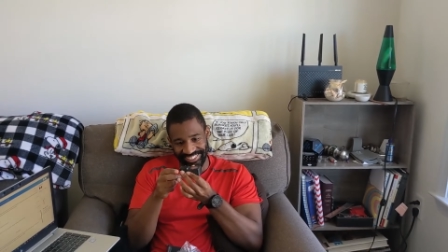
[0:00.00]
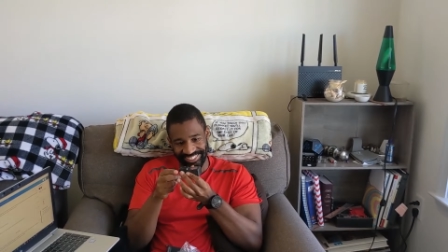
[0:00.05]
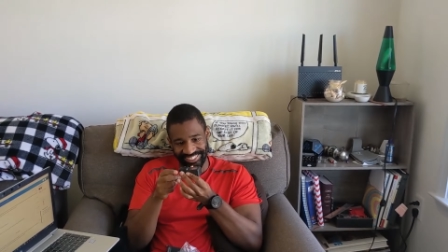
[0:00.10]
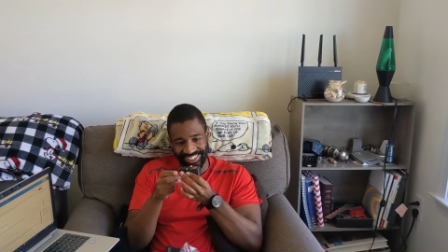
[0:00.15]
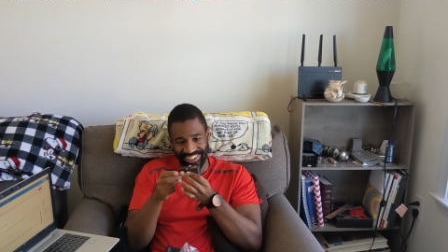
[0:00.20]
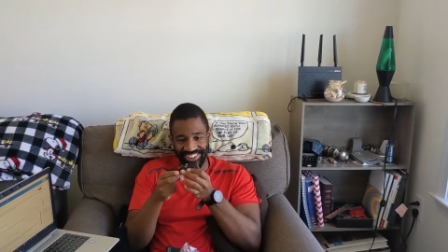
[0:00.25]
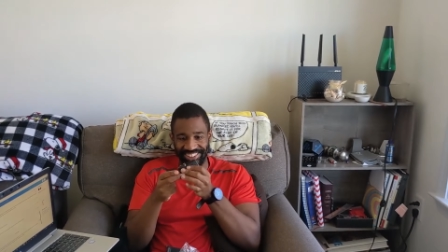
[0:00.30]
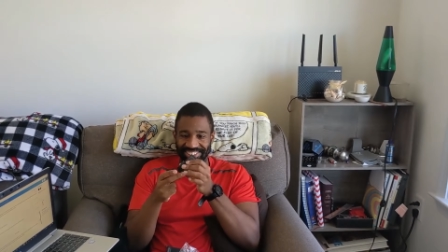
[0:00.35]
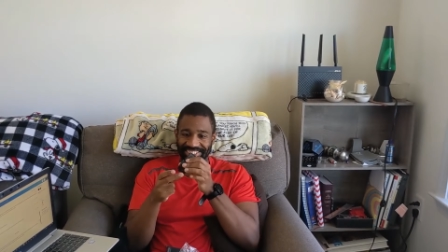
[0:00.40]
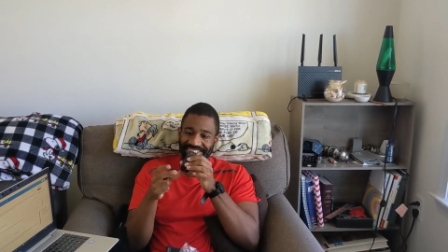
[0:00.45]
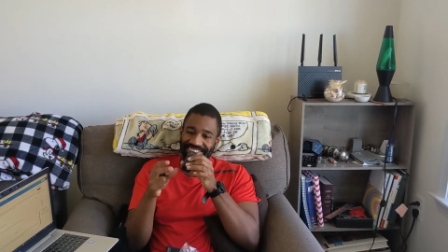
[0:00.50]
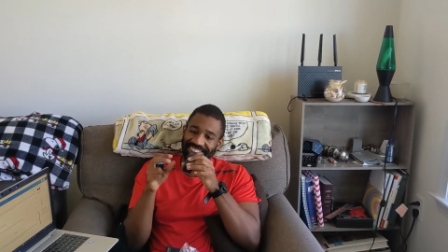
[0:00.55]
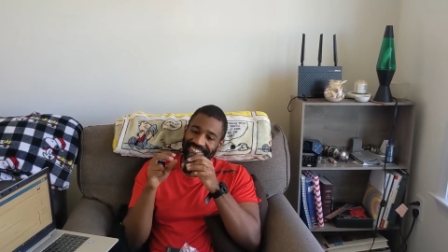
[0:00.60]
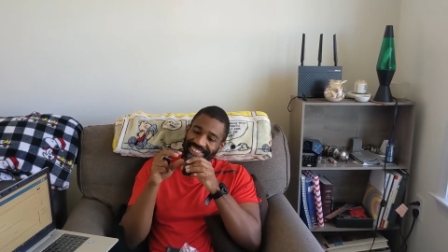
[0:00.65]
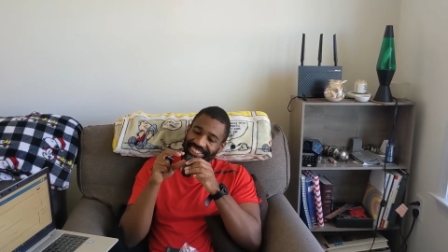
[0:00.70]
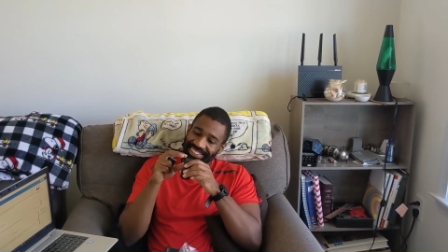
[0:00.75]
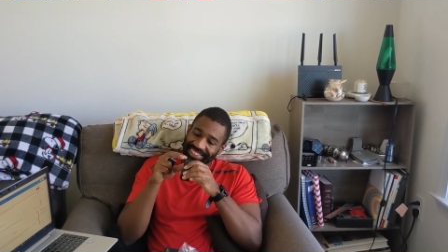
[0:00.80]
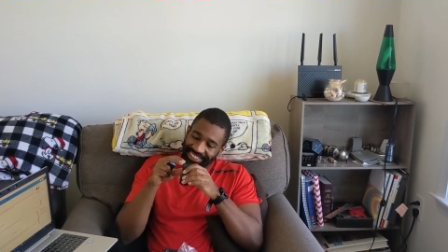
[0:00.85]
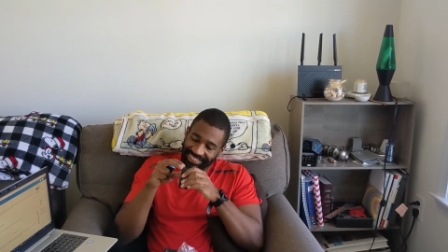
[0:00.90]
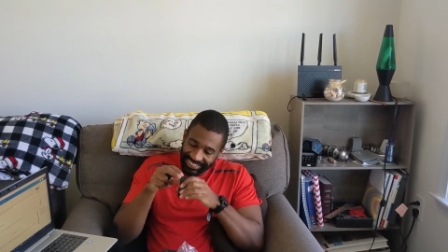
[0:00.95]
Hold on.
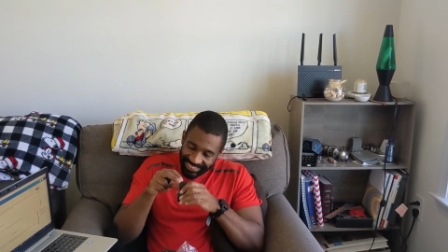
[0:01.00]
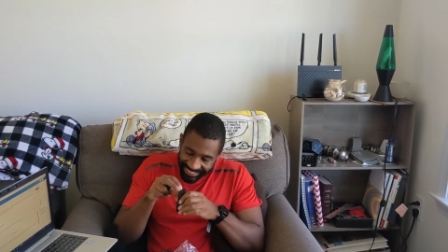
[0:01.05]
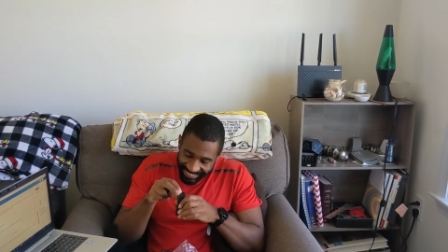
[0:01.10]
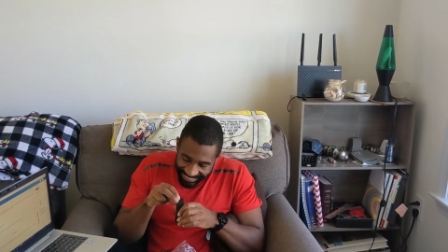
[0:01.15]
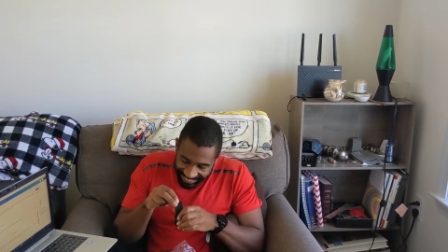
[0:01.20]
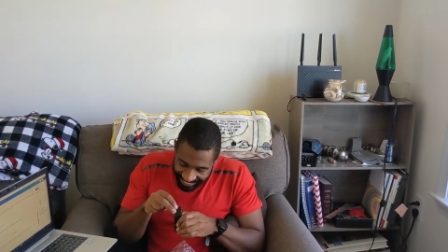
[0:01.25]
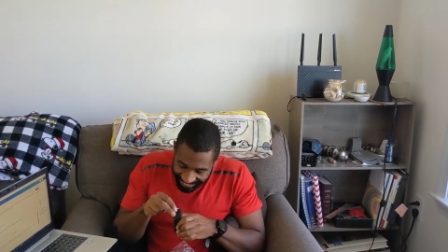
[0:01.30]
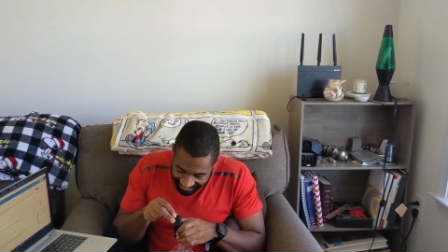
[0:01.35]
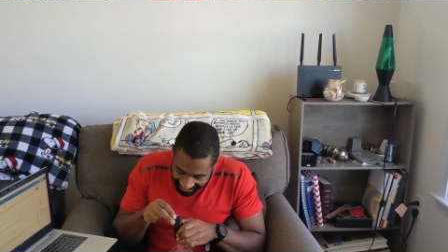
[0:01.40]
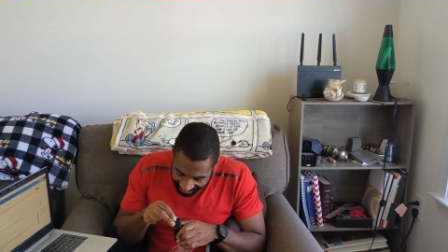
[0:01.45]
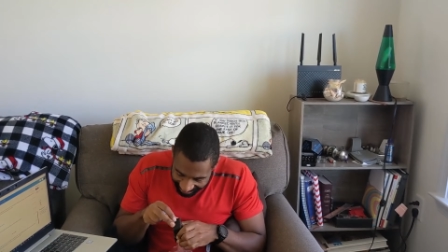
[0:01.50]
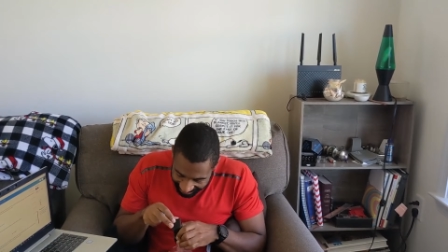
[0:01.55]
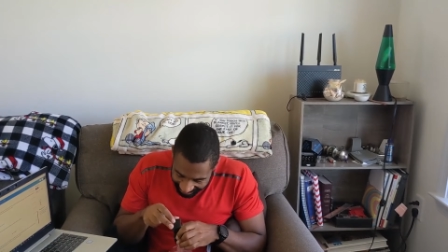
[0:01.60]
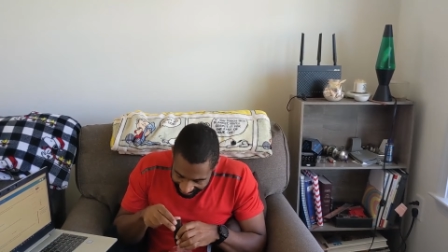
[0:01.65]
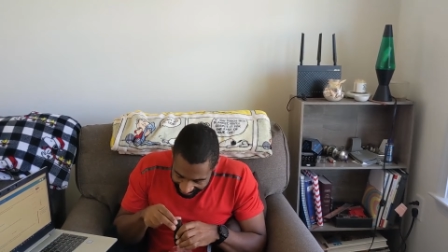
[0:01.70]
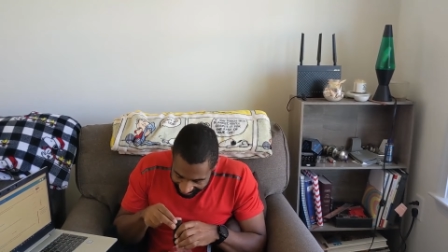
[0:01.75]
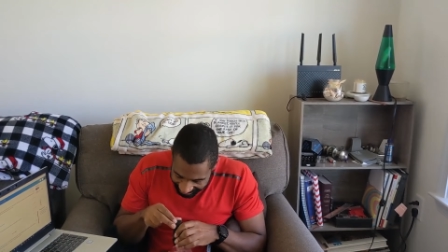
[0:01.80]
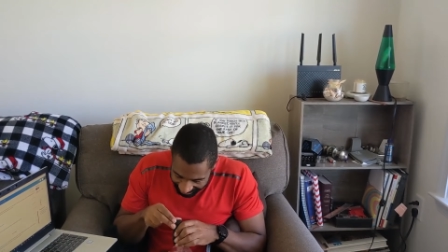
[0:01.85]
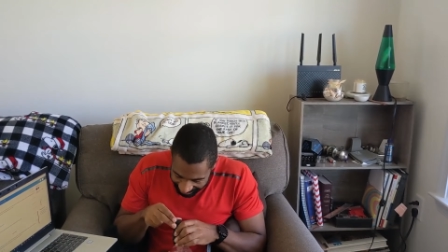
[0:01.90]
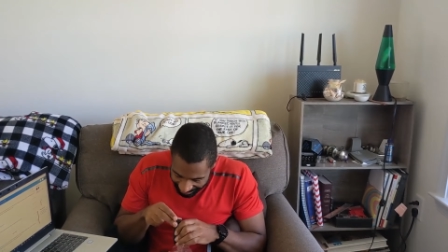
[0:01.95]

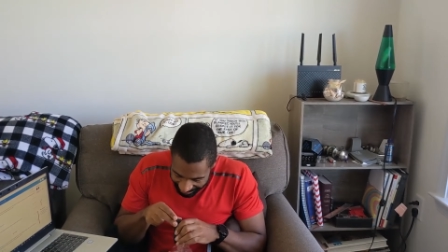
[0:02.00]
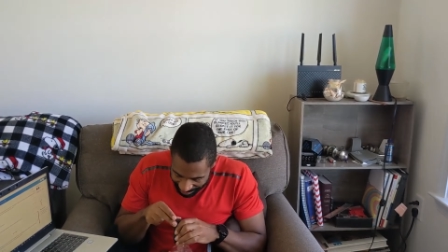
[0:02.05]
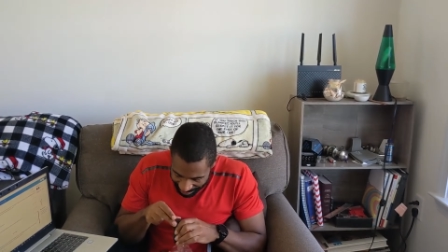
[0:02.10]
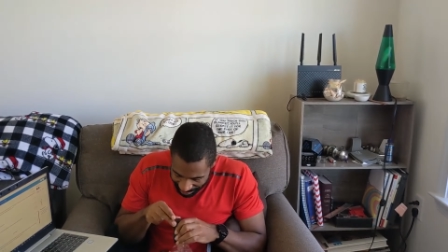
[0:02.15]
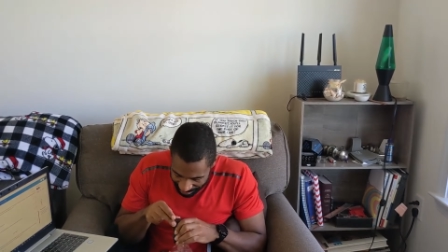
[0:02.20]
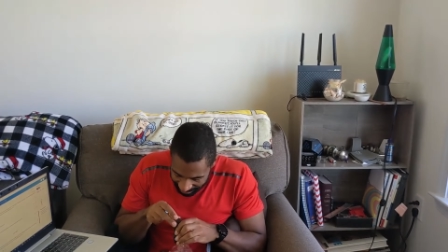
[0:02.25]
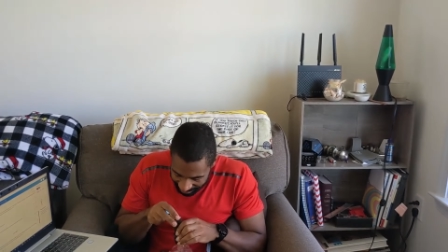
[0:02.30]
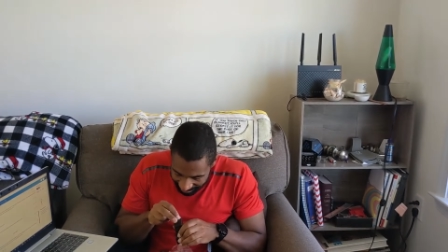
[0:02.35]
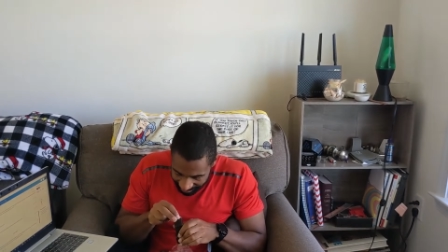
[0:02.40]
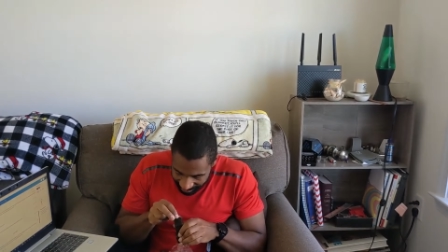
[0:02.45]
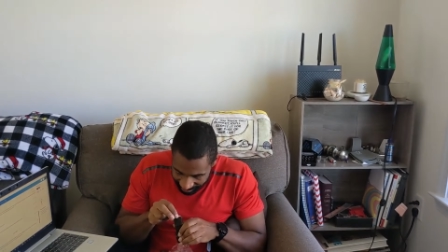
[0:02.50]
Don't judge me.